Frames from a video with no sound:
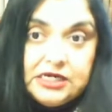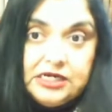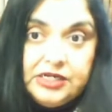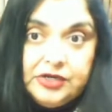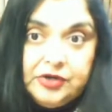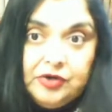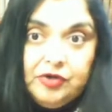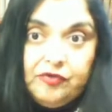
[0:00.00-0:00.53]

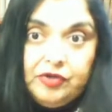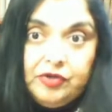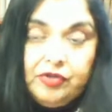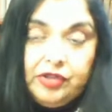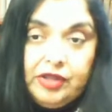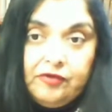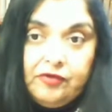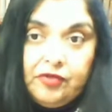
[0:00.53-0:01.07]
If
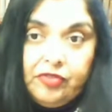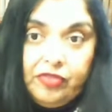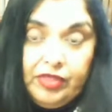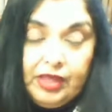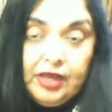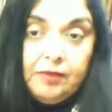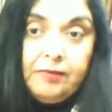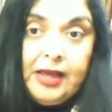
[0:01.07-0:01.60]
you
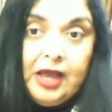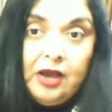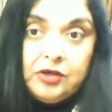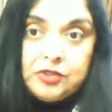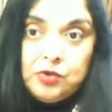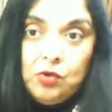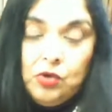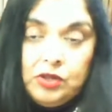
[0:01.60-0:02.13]
think
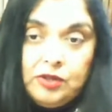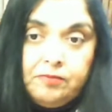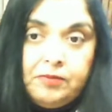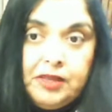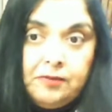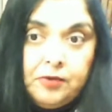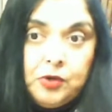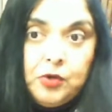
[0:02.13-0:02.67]
about all the
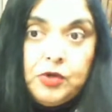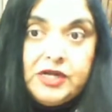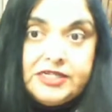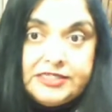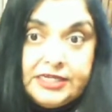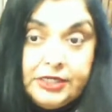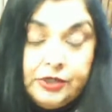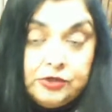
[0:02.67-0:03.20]
people who
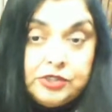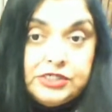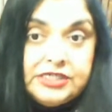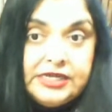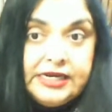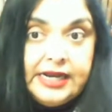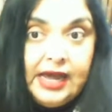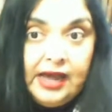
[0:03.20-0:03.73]
continue to
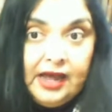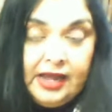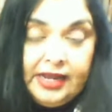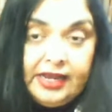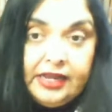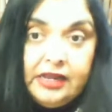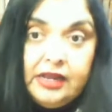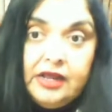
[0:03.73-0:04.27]

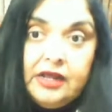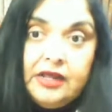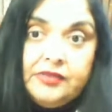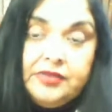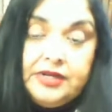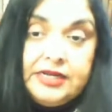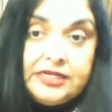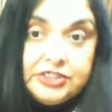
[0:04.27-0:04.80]
deny
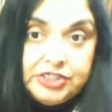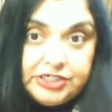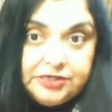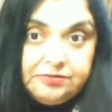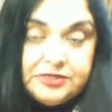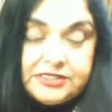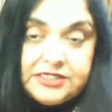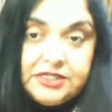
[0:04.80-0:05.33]
the
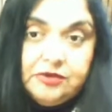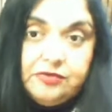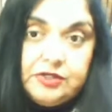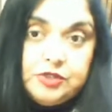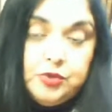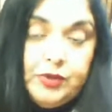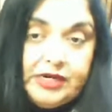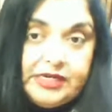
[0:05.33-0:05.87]
legitimacy of the
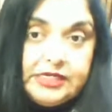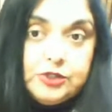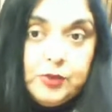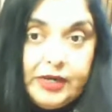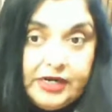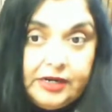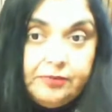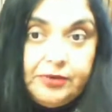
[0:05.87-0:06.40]

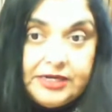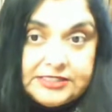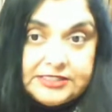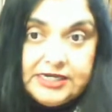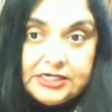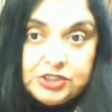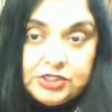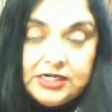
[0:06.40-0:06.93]
2020
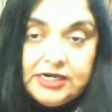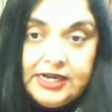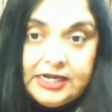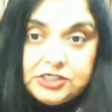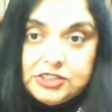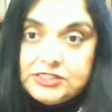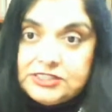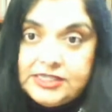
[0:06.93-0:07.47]
presidential
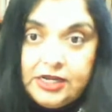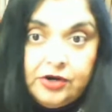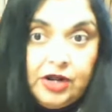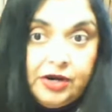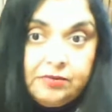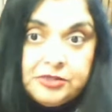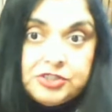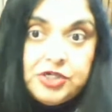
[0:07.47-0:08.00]
elections, they are
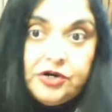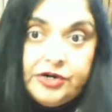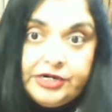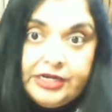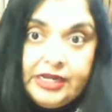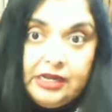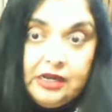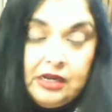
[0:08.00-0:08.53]
not a
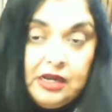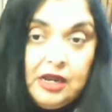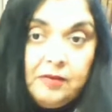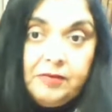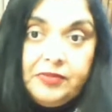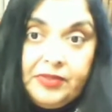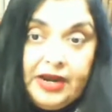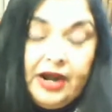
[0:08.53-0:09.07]
majority,
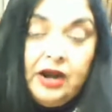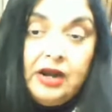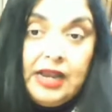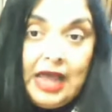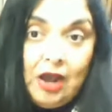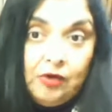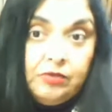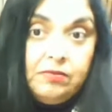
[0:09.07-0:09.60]
but they are a
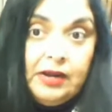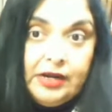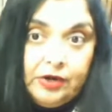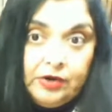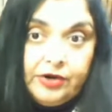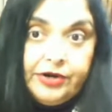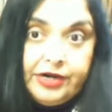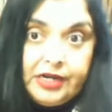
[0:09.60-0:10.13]
loud
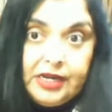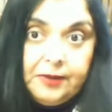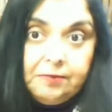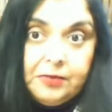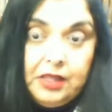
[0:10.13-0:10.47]
minority.